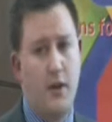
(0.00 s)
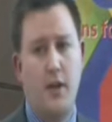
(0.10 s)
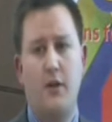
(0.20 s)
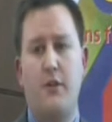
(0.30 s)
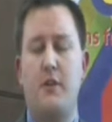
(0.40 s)

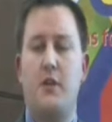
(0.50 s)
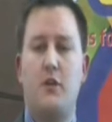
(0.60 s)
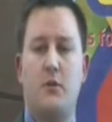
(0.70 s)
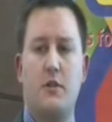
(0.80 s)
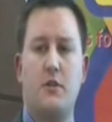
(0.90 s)
Health
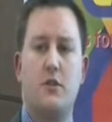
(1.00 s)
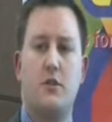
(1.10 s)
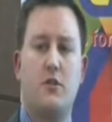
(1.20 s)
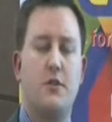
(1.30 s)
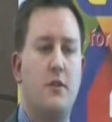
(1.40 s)
Economics
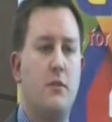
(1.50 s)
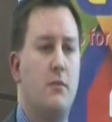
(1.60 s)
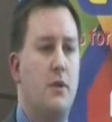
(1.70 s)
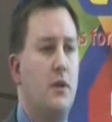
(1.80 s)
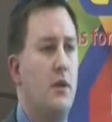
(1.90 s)
Consortium